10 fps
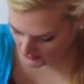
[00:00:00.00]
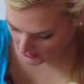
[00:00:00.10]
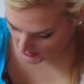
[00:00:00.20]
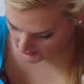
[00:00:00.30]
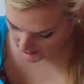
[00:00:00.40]
a
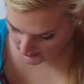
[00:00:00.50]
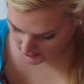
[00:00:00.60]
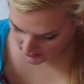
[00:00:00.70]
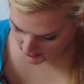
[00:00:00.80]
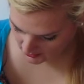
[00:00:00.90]
nice
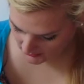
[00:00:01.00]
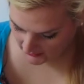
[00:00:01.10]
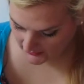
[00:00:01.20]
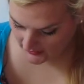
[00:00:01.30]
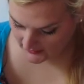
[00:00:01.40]

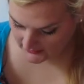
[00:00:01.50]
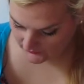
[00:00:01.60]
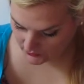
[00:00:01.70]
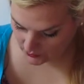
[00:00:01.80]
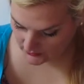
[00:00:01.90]
colour. That's
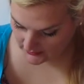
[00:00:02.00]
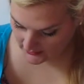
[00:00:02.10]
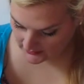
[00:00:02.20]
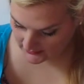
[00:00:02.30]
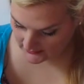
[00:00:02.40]
full
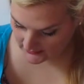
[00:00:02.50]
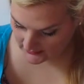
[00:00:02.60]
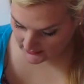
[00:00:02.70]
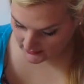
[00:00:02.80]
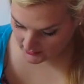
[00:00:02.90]

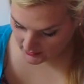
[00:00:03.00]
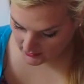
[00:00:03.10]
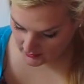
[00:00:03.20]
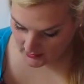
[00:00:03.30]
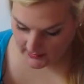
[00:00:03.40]
size.
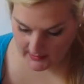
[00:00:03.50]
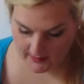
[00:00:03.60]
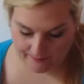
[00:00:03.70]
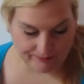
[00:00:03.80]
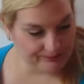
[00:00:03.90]

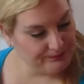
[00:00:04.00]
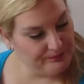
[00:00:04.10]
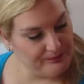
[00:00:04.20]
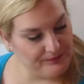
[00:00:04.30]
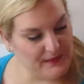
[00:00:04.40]
Um,
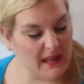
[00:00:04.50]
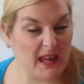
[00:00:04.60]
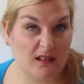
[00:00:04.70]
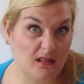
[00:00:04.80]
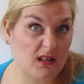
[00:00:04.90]

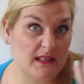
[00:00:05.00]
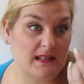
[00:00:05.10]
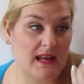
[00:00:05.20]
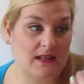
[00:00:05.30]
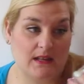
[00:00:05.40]
yeah, I
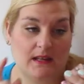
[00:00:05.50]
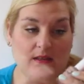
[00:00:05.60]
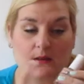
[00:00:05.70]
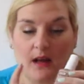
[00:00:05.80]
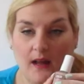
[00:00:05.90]
say the, the I